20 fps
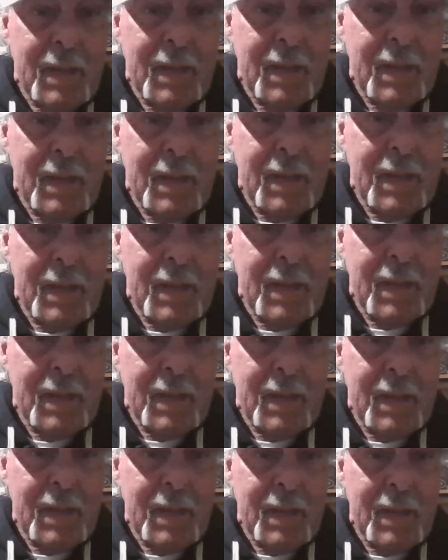this freaking
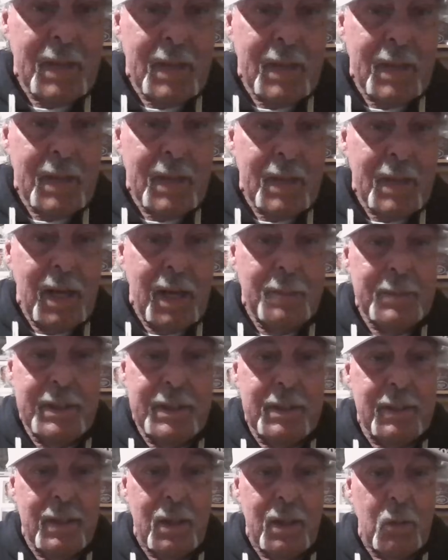game out. I
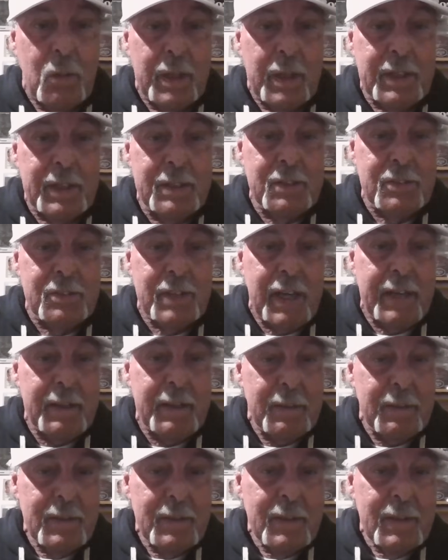mean, what can you
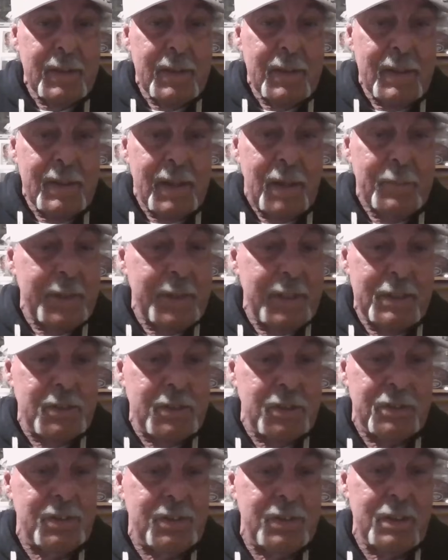say? I mean, it's
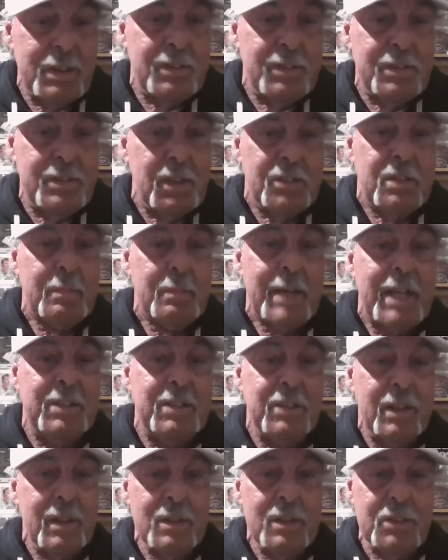just
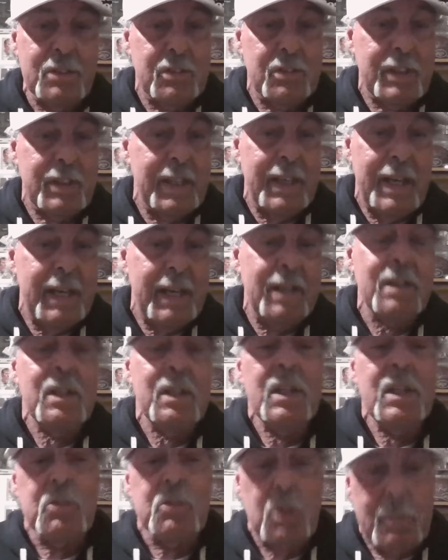amazing. Just a
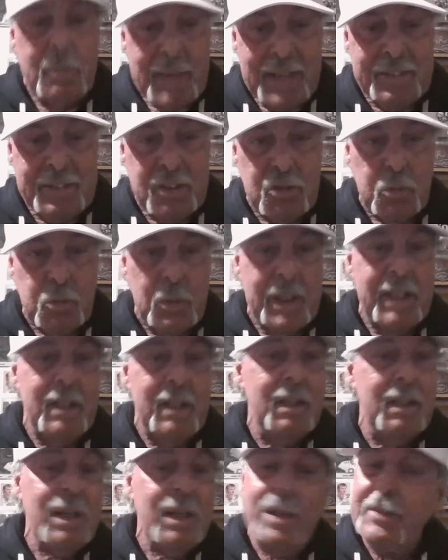tremendous
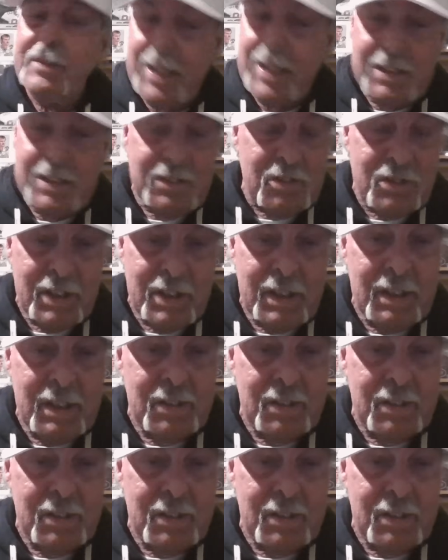win. didn't see this